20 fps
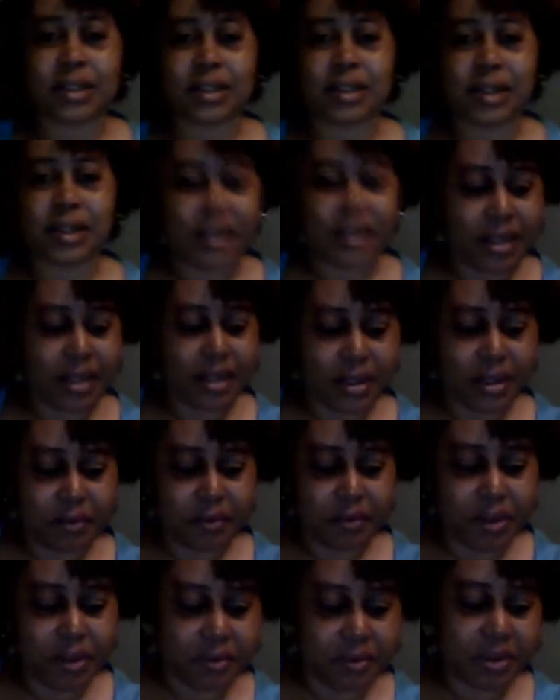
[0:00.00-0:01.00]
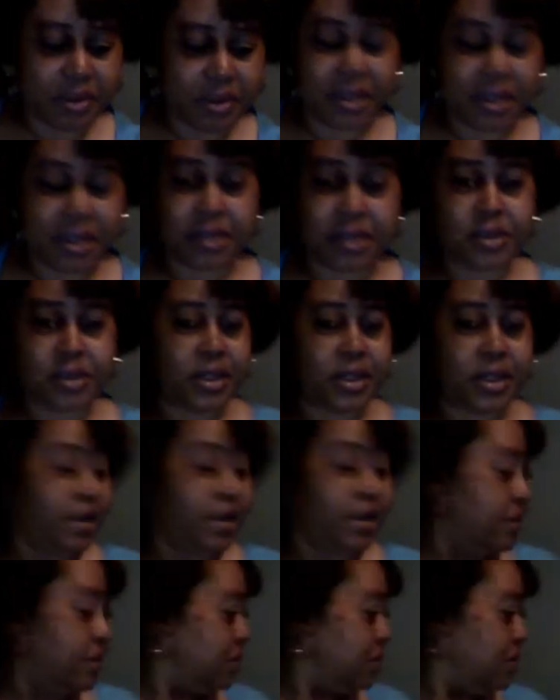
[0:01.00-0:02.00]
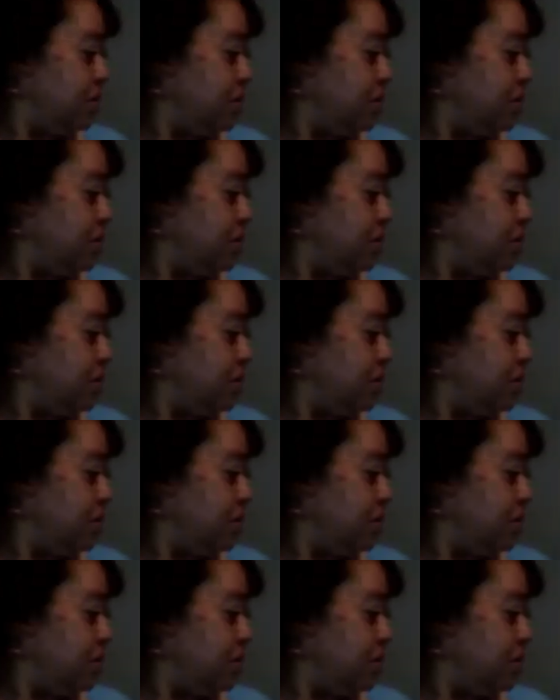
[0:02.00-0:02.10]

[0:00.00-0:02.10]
I have everything scattered so